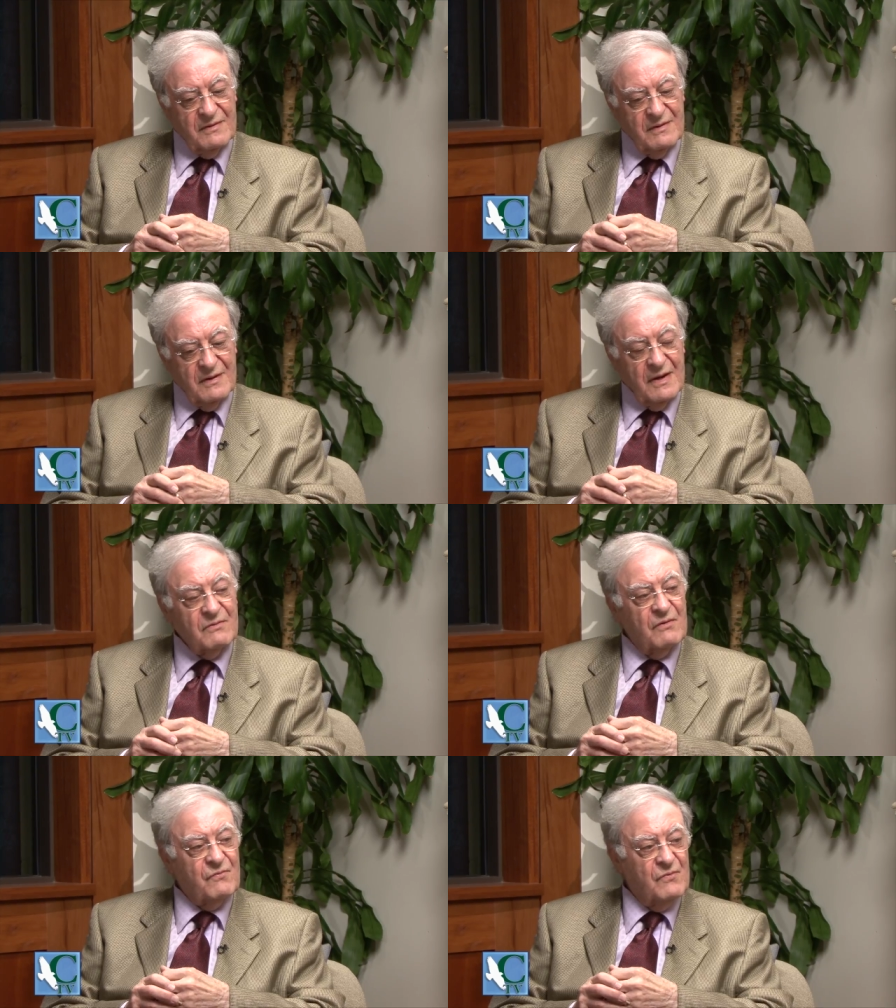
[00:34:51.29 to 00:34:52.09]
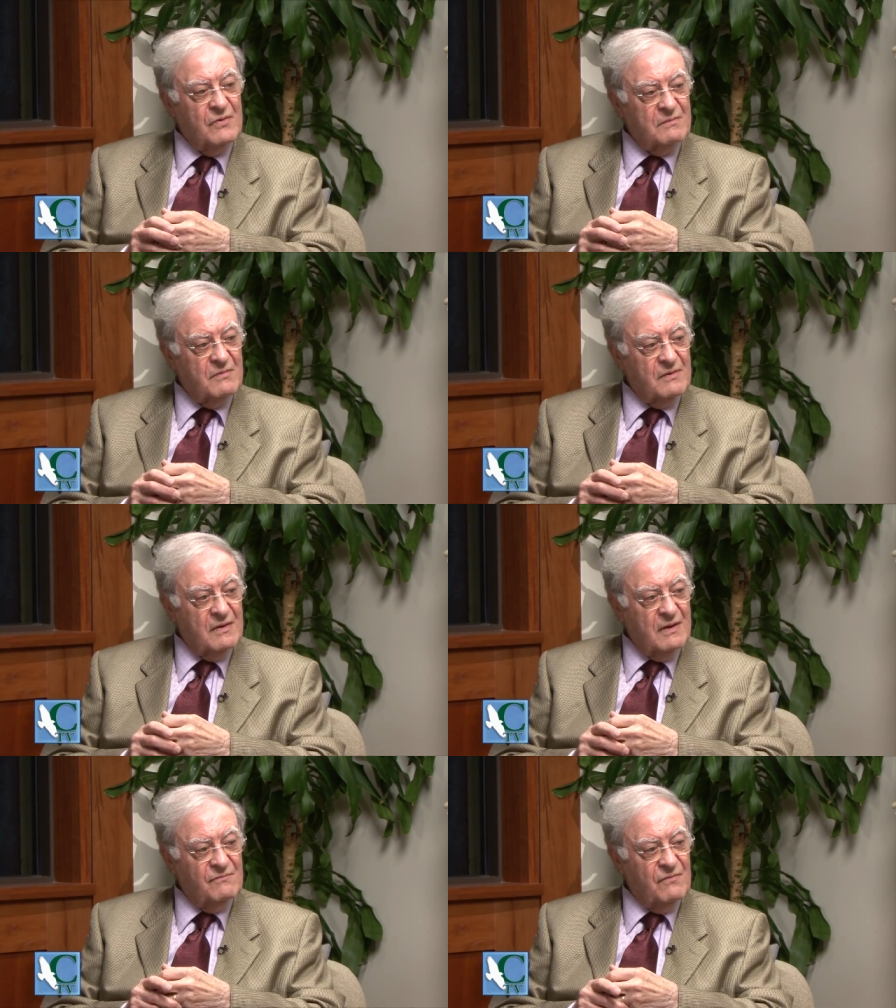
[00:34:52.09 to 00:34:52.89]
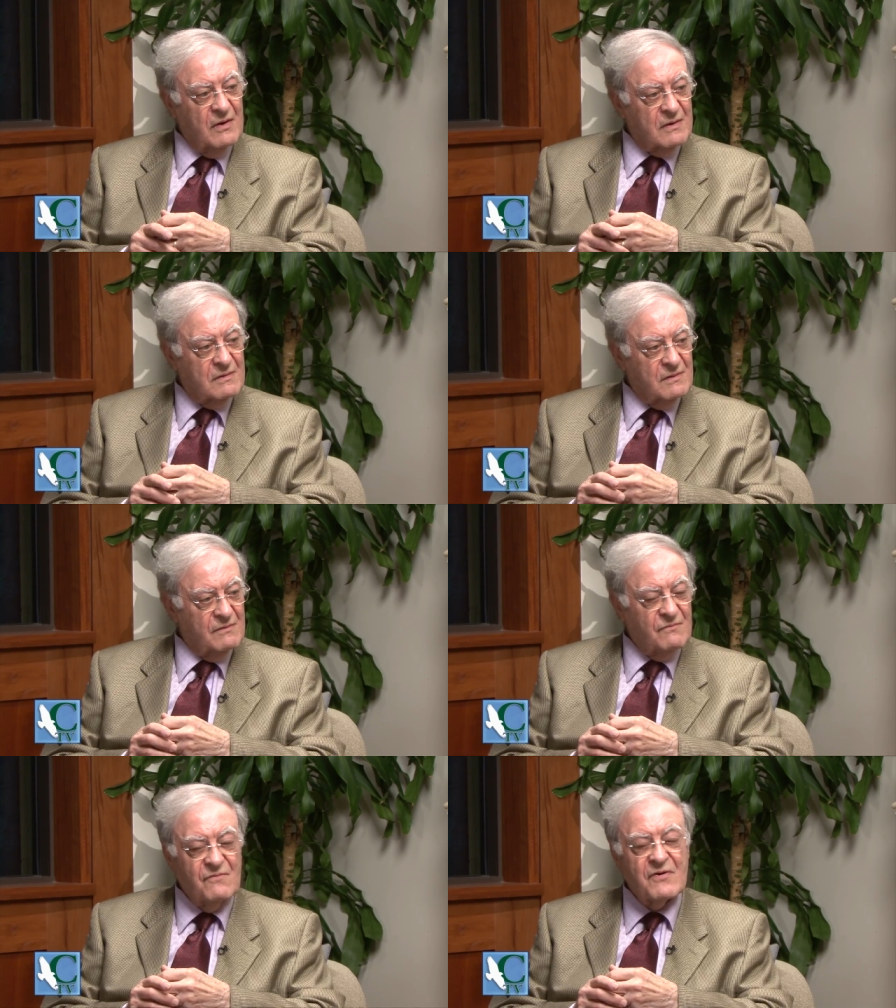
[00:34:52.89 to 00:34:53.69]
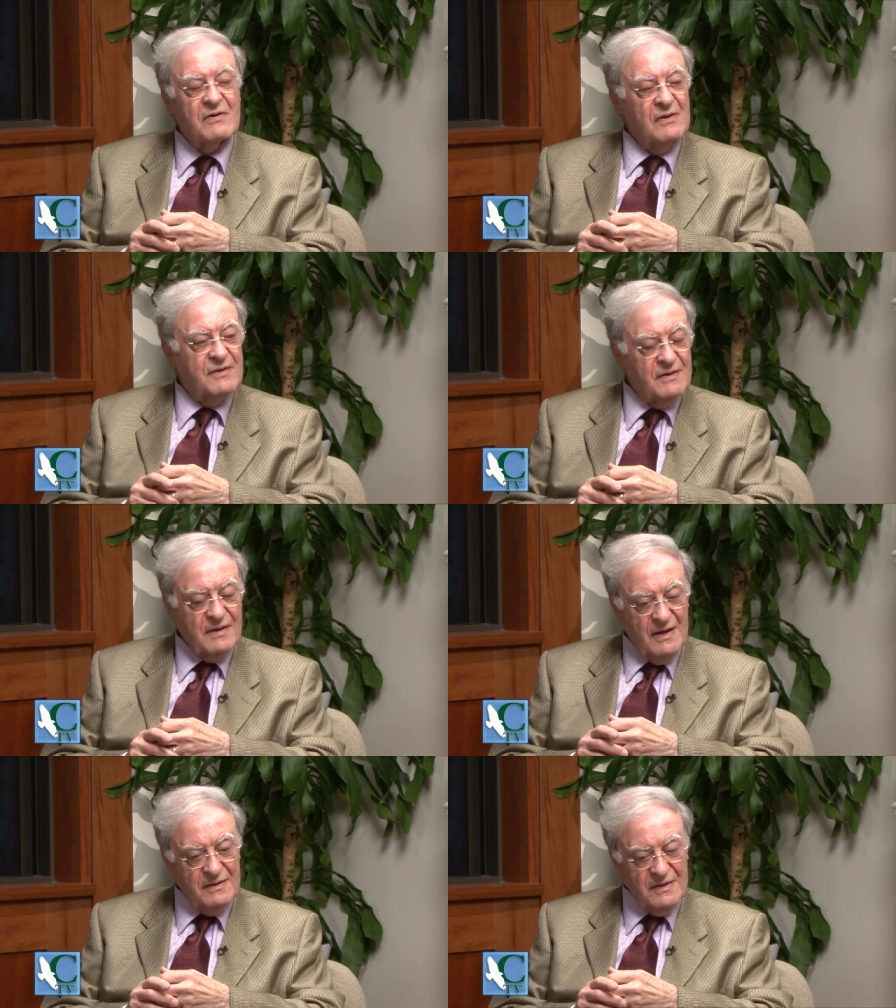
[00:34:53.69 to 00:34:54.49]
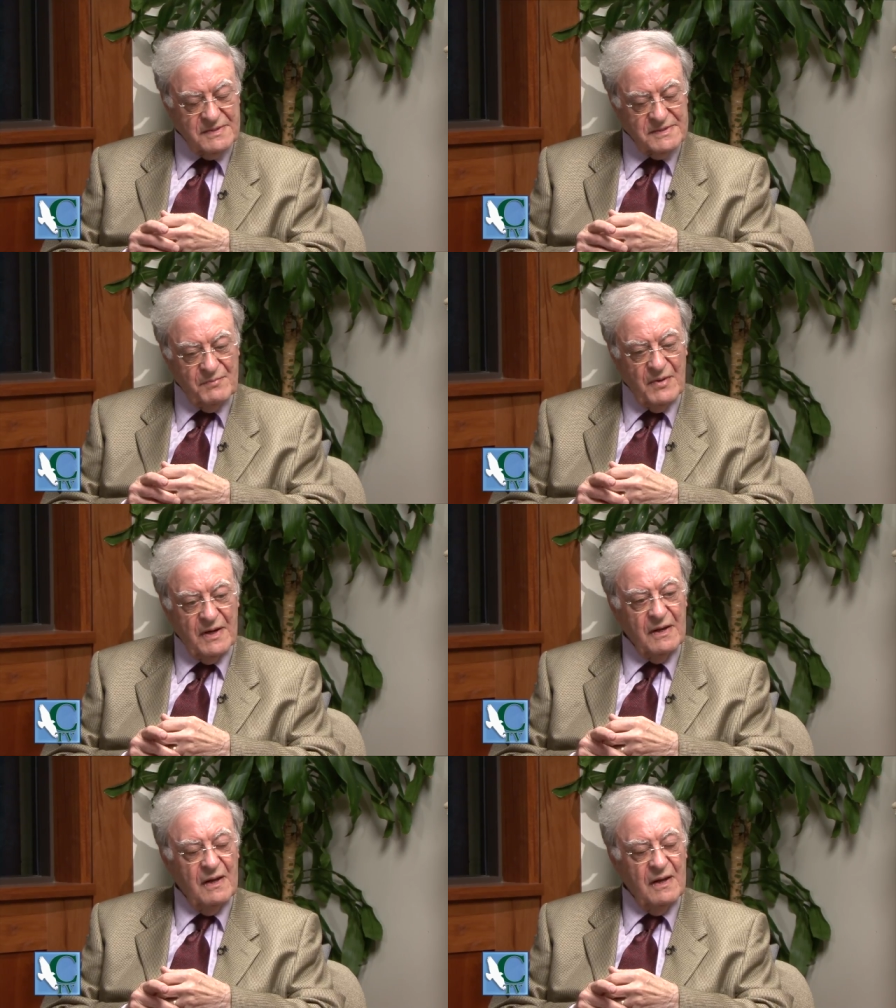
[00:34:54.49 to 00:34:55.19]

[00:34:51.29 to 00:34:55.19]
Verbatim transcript: uh, Henry Ford was a viral, virulent Very anti-Semite.